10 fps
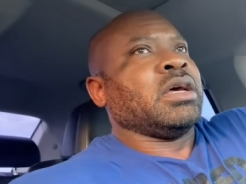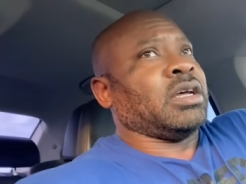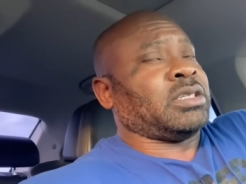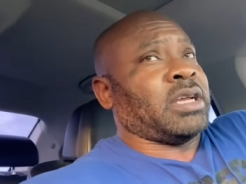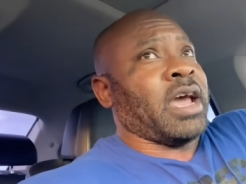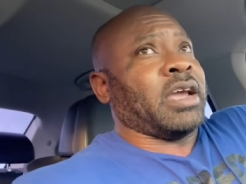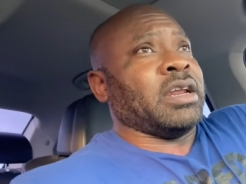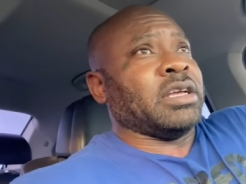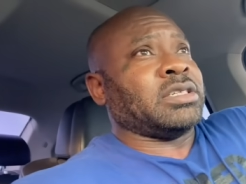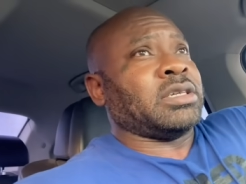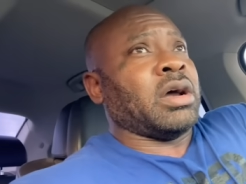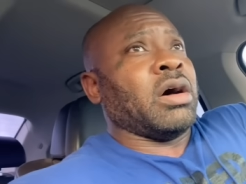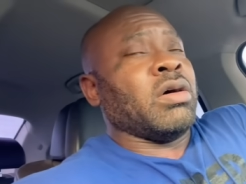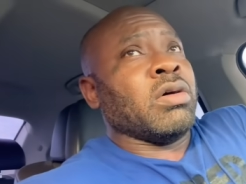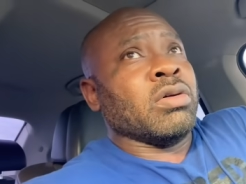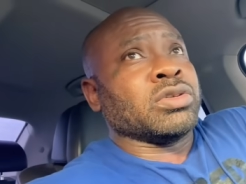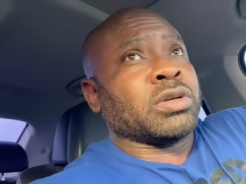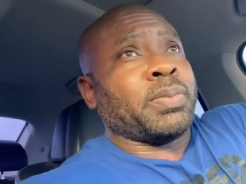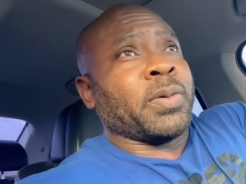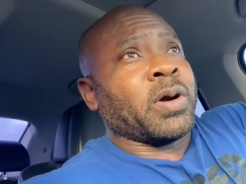attacking his own
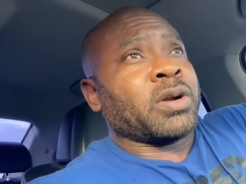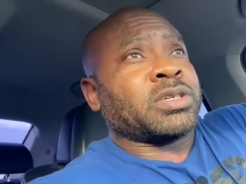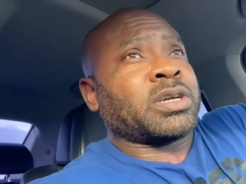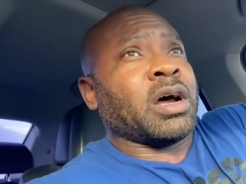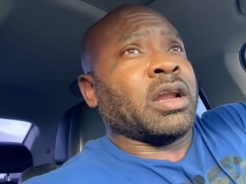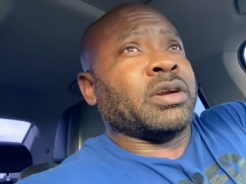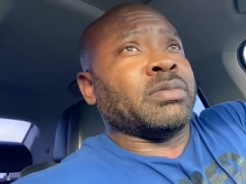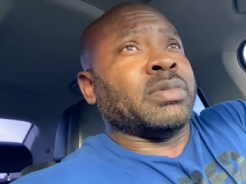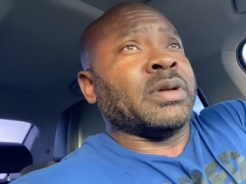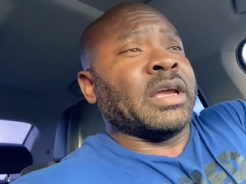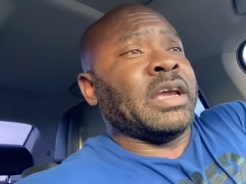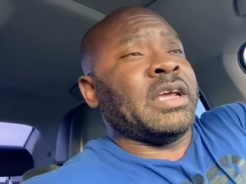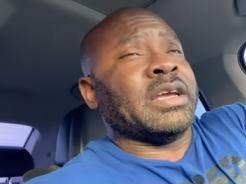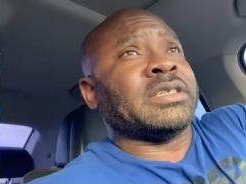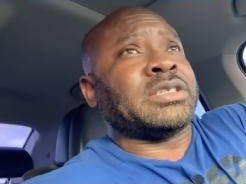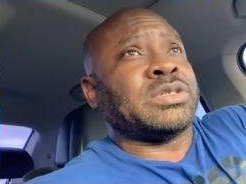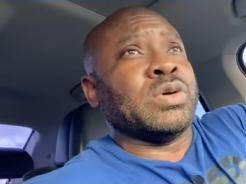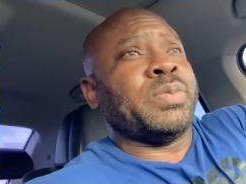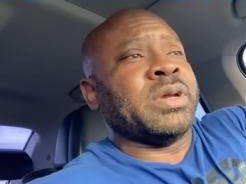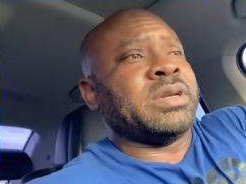supporters, calling them idiots,
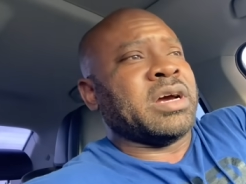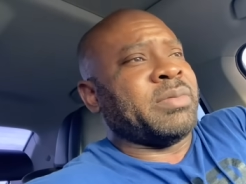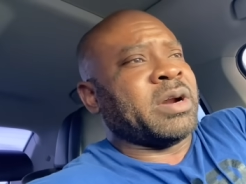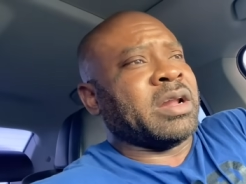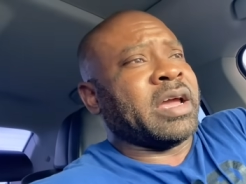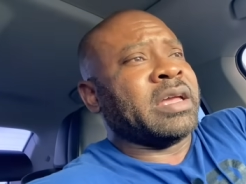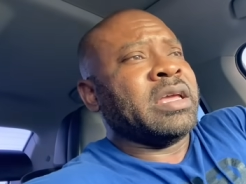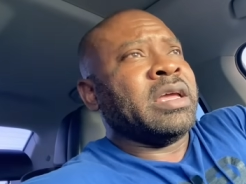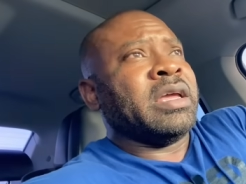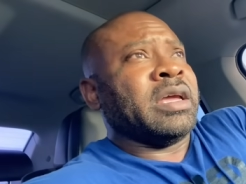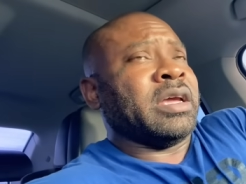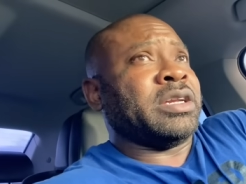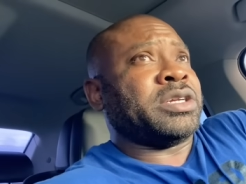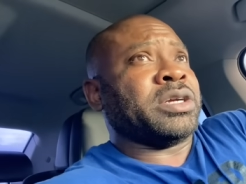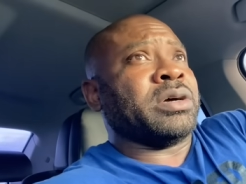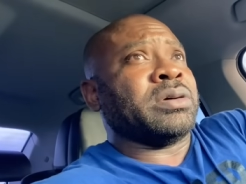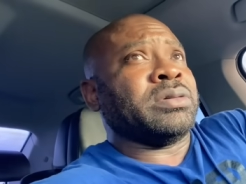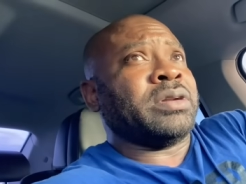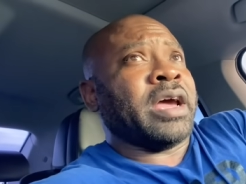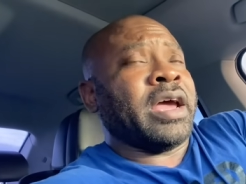stupid, dumb, and all that, it
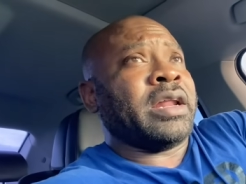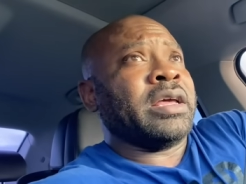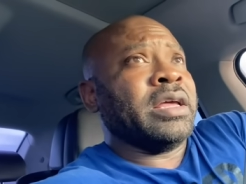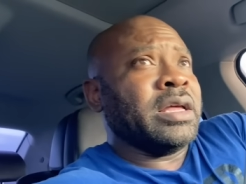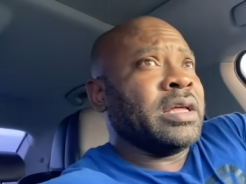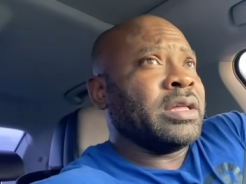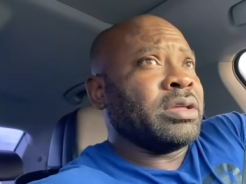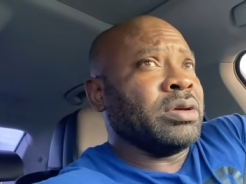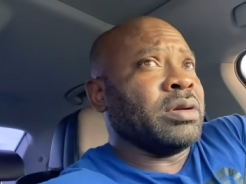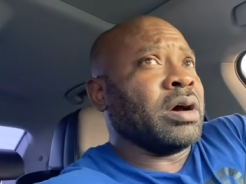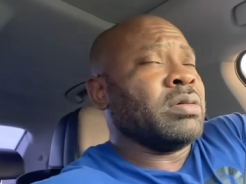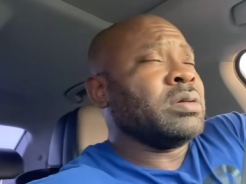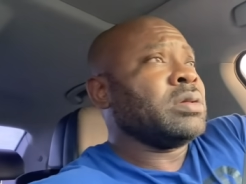showed that, you know,